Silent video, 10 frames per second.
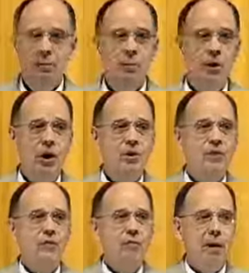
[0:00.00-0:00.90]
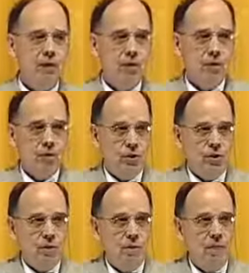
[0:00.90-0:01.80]
because of the
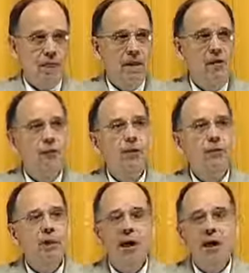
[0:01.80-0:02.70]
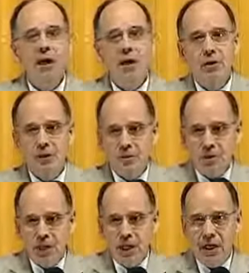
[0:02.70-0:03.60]
messages that have permeated our
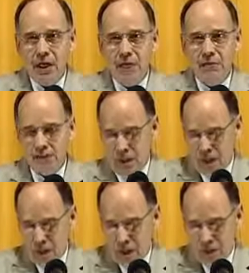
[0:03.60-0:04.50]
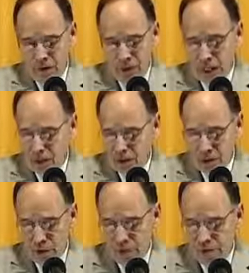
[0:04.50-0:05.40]
society for the last
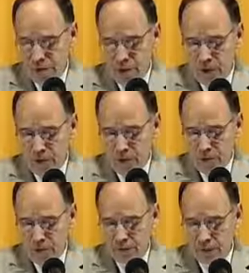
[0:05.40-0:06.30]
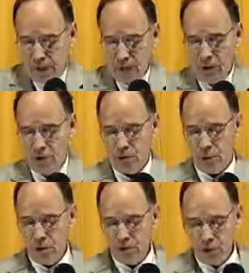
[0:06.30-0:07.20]
30, 40, and 50 years
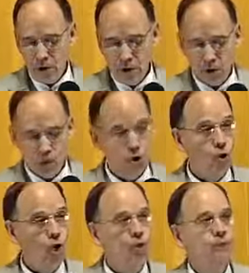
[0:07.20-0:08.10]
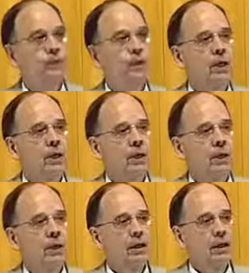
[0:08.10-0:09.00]
that they've heard in school,
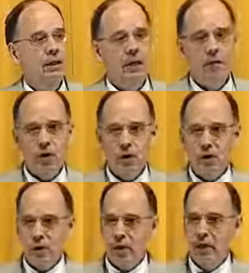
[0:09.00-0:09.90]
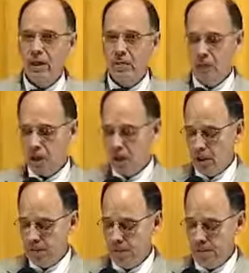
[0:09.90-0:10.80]
they've heard and read in the
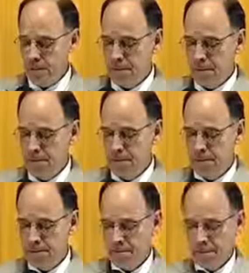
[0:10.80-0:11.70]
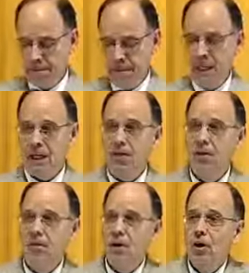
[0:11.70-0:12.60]
media, and they've
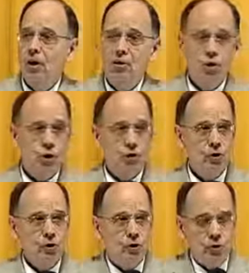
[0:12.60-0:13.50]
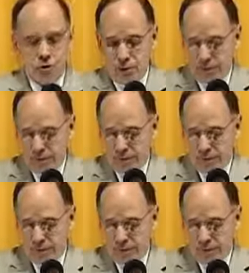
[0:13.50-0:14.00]
even heard in churches.